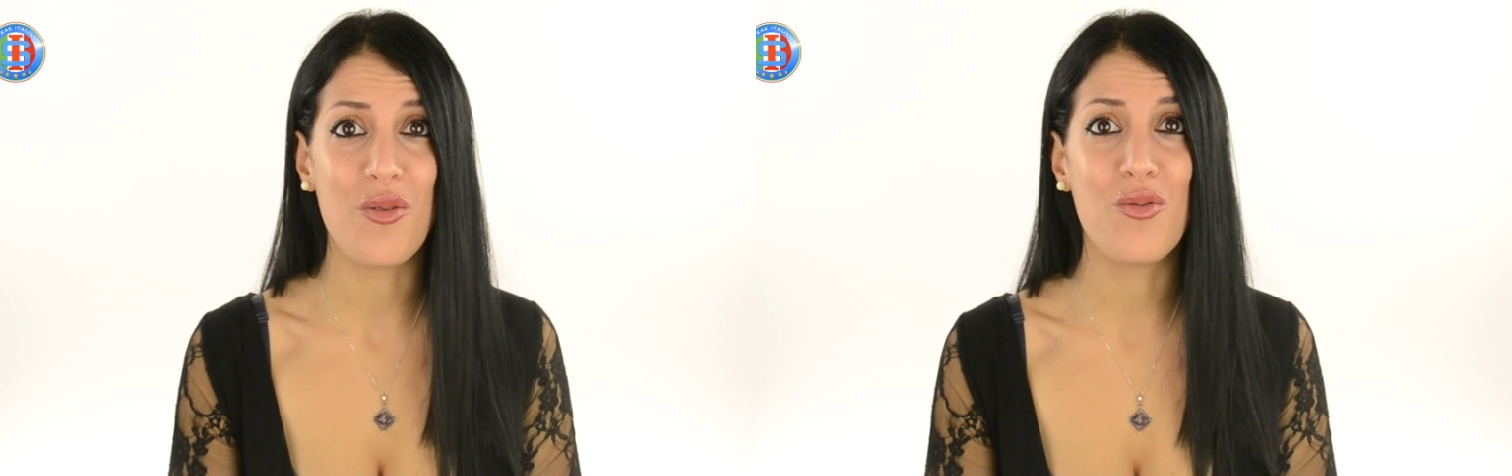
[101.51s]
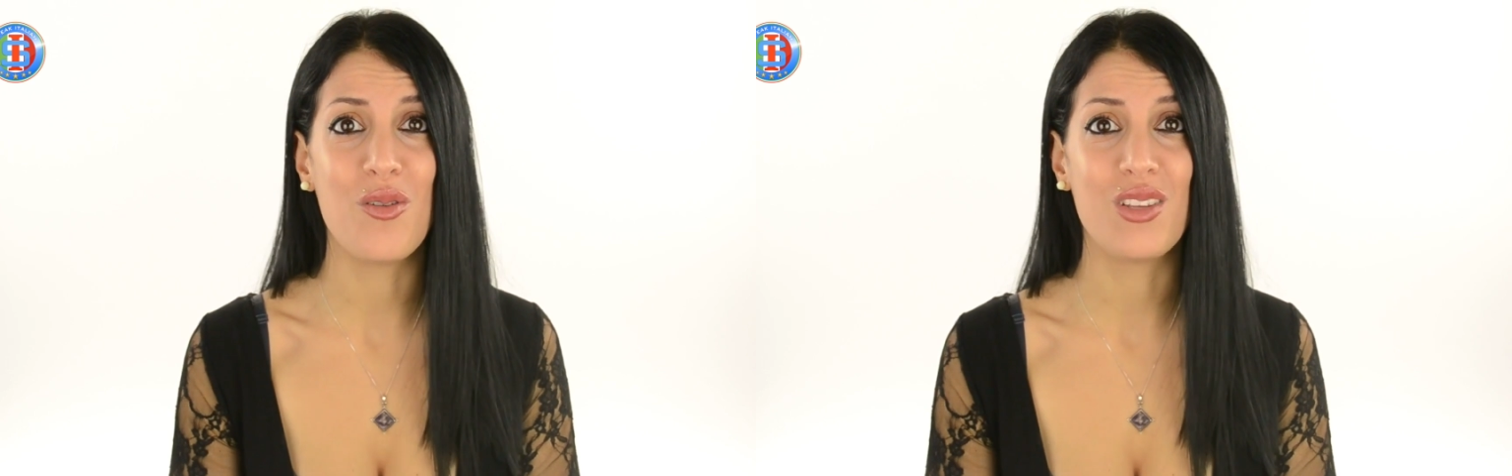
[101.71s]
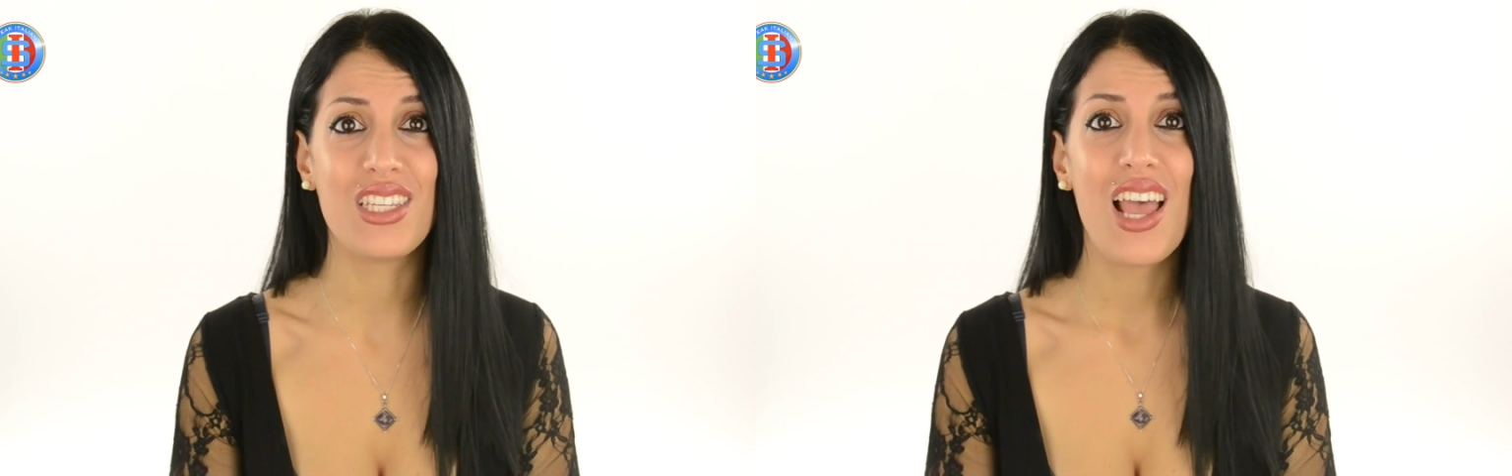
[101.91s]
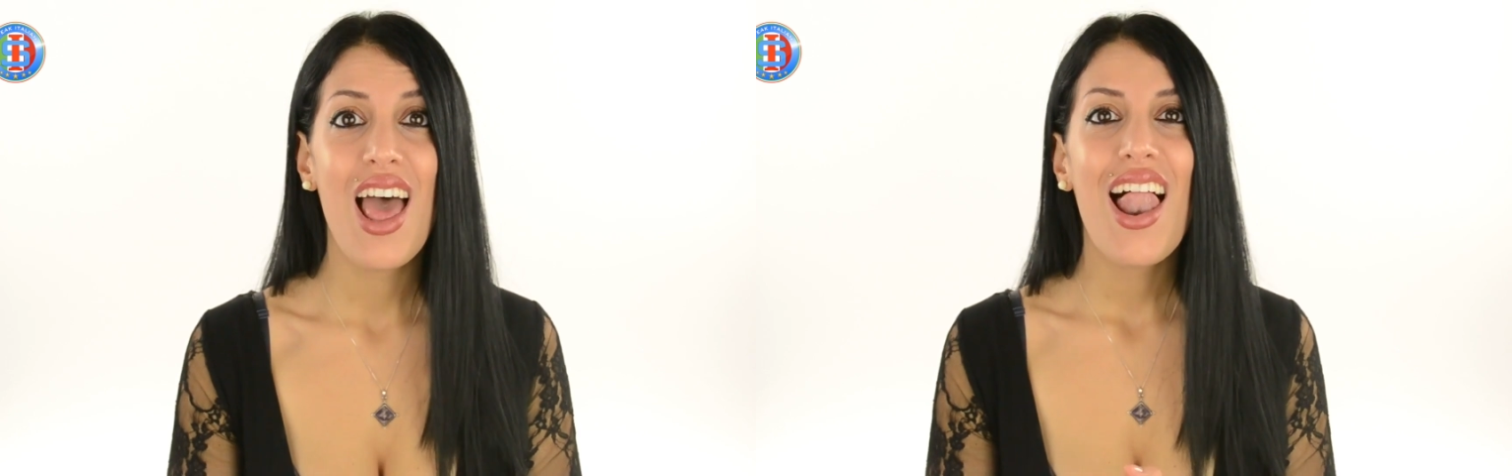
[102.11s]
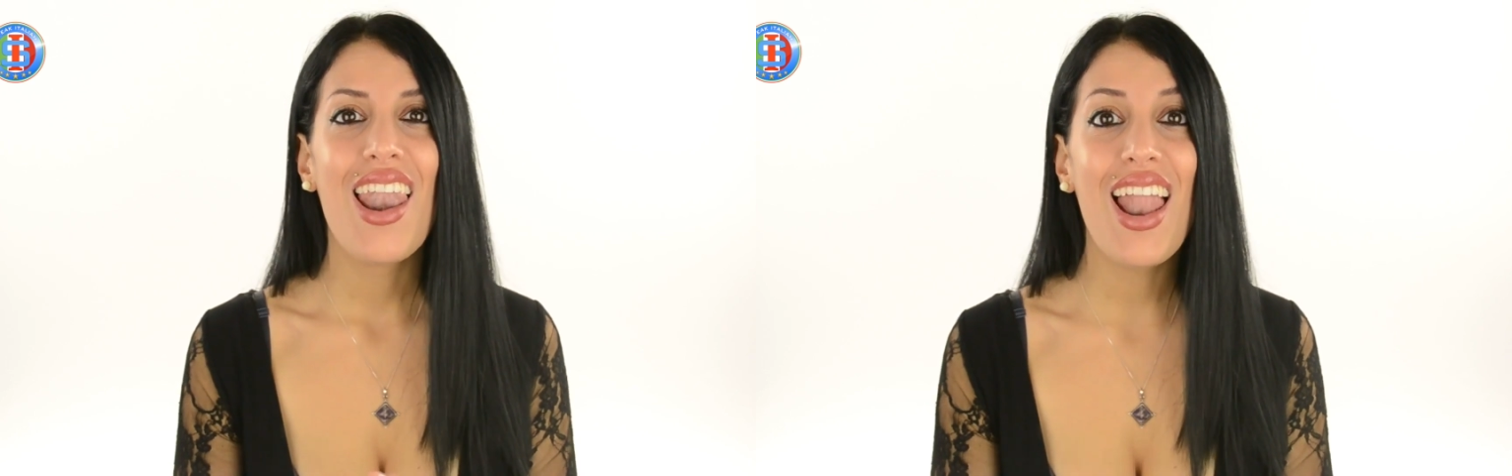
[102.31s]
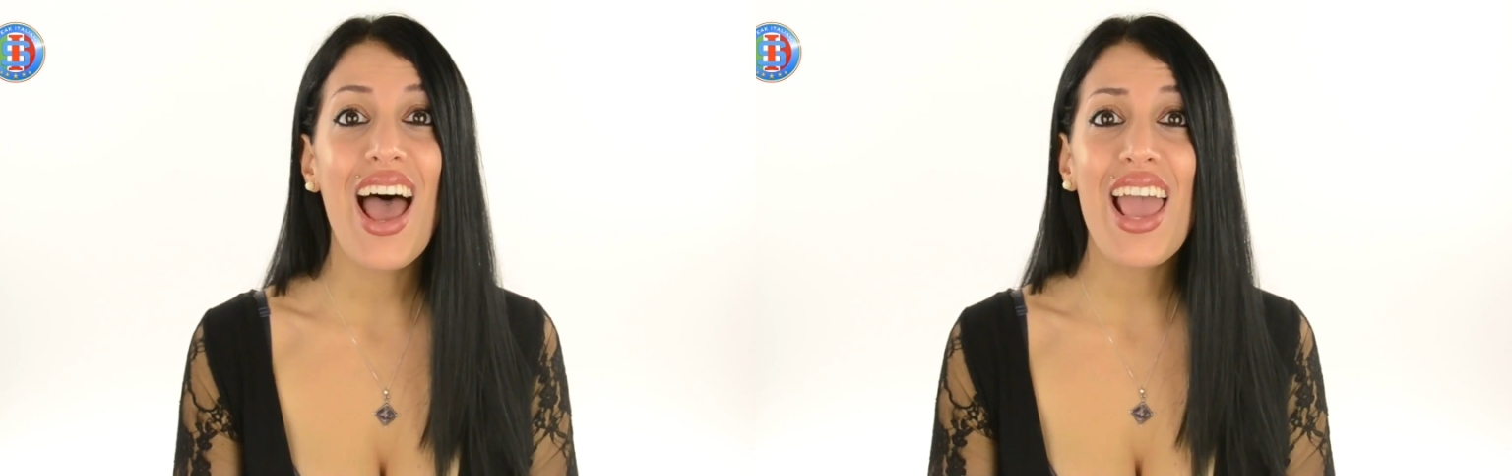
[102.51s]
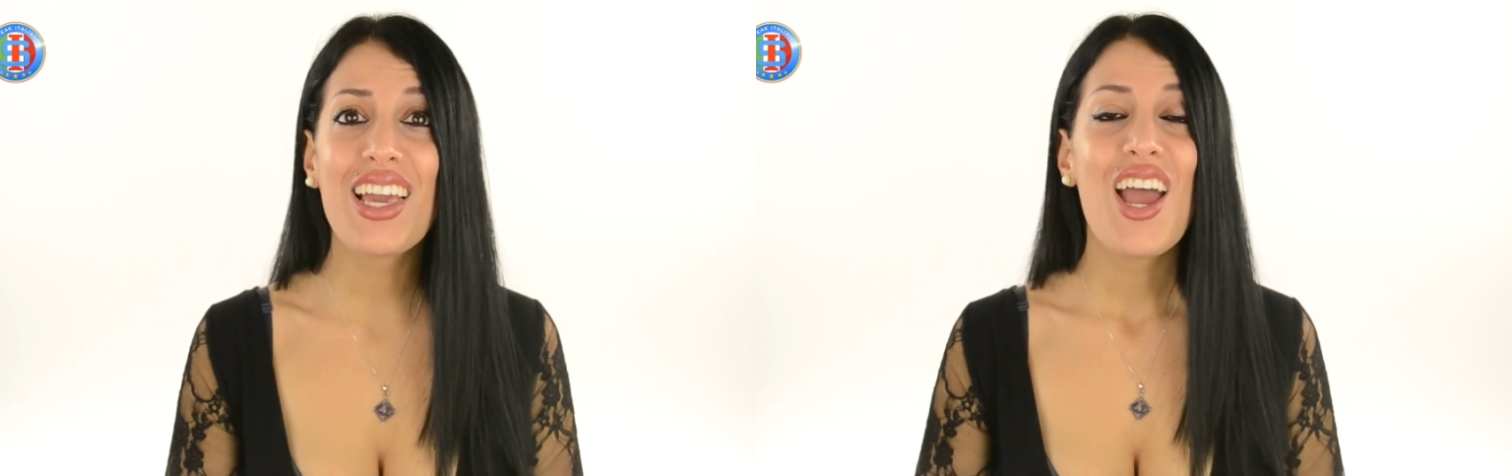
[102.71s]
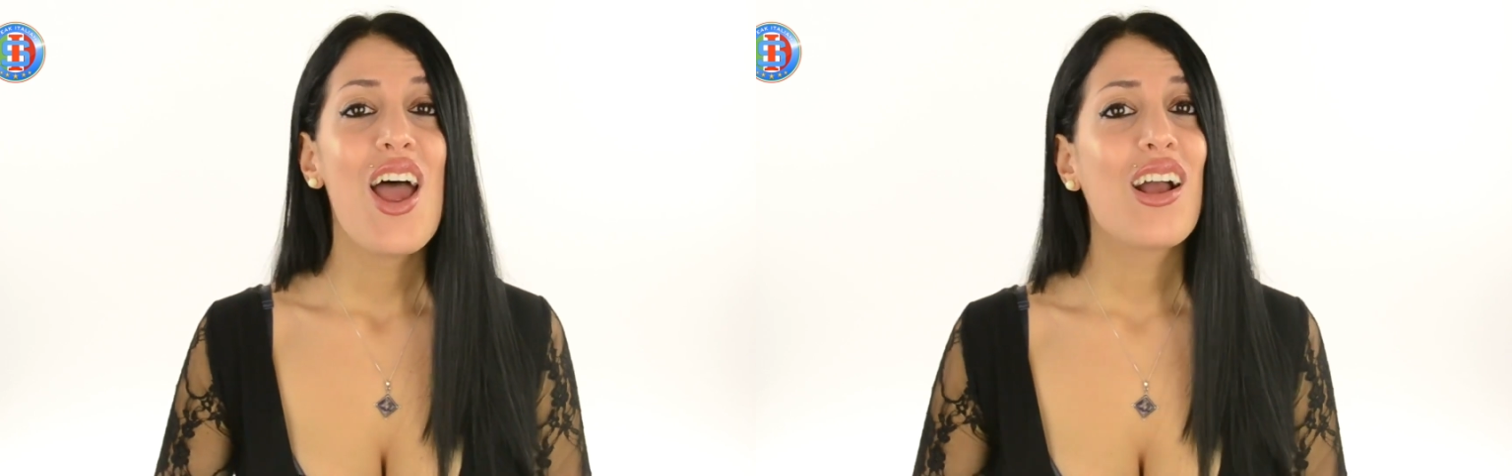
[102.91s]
words like